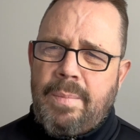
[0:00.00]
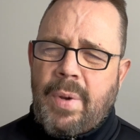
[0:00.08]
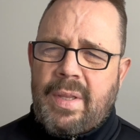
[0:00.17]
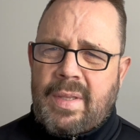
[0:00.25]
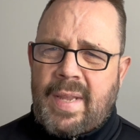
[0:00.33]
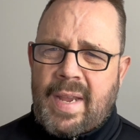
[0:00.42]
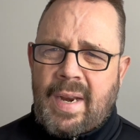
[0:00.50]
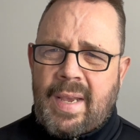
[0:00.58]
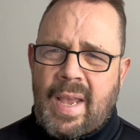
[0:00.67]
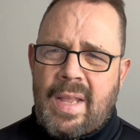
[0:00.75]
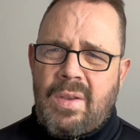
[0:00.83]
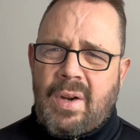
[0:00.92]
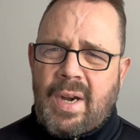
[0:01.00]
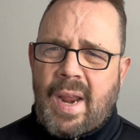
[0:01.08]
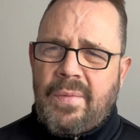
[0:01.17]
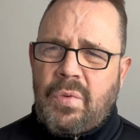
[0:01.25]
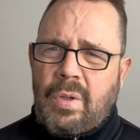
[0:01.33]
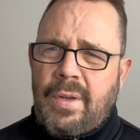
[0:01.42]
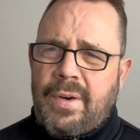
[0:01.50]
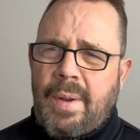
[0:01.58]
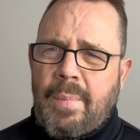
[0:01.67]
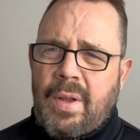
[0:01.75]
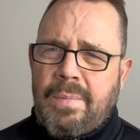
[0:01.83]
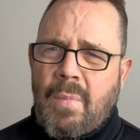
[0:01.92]
But then again, you're gonna have to learn
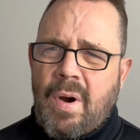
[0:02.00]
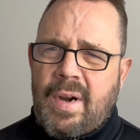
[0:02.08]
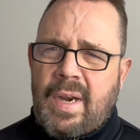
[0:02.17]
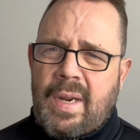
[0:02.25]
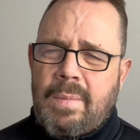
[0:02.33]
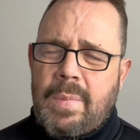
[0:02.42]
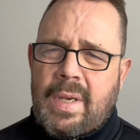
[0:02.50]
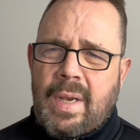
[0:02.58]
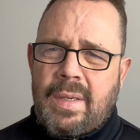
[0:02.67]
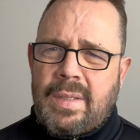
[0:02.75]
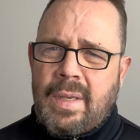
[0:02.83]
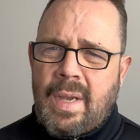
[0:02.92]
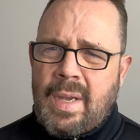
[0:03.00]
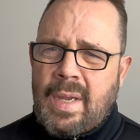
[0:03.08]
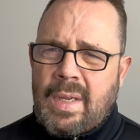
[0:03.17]
about marketing, because